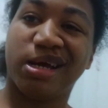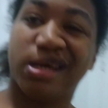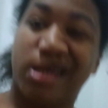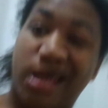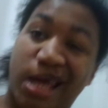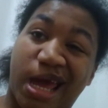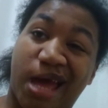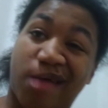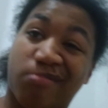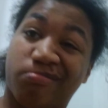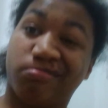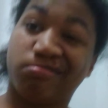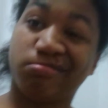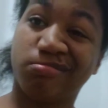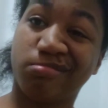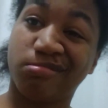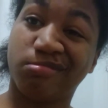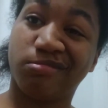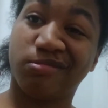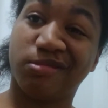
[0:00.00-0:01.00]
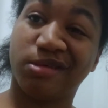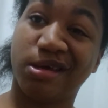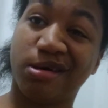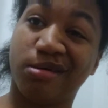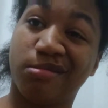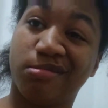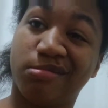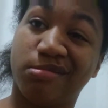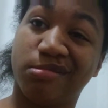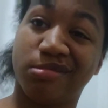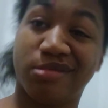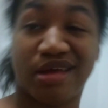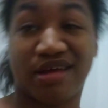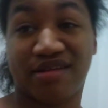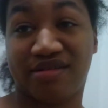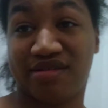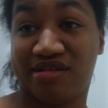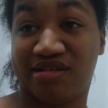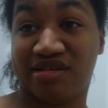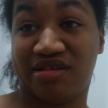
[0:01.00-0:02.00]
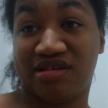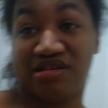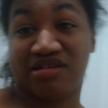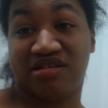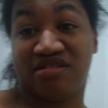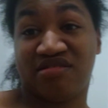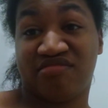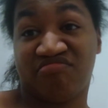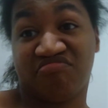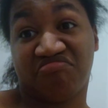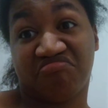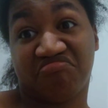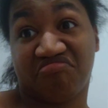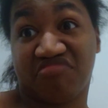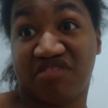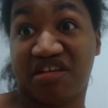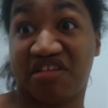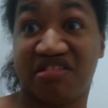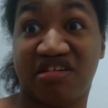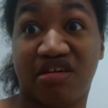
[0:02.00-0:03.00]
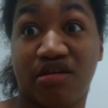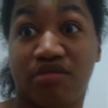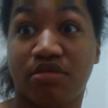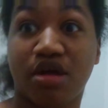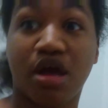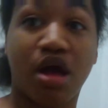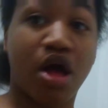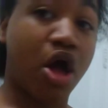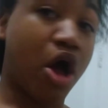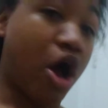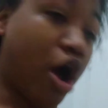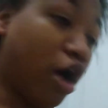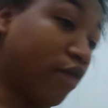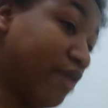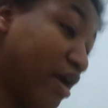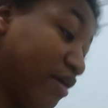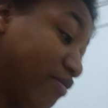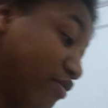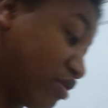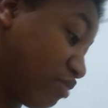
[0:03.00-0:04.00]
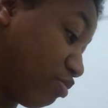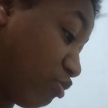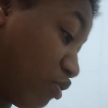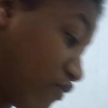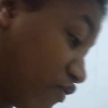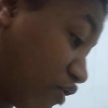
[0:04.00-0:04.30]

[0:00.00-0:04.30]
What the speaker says: Yeah. So, that's it. Alright, let's move